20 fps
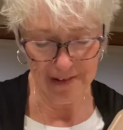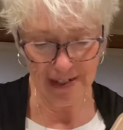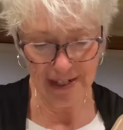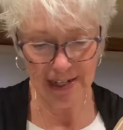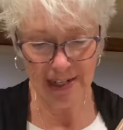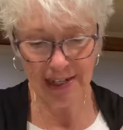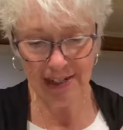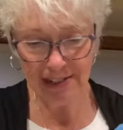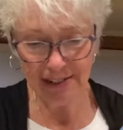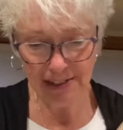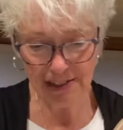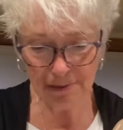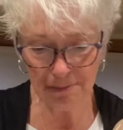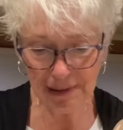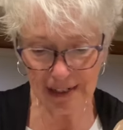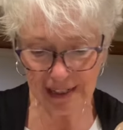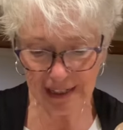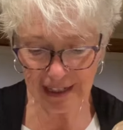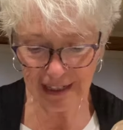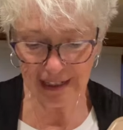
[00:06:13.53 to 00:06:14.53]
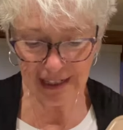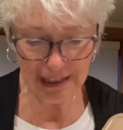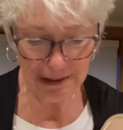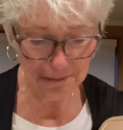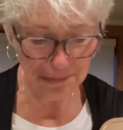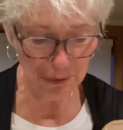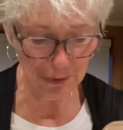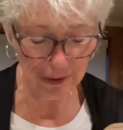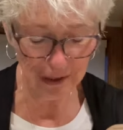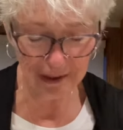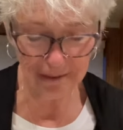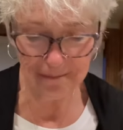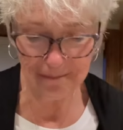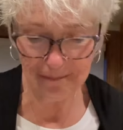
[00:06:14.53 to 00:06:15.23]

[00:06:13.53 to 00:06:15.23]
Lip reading: onto my cutting board.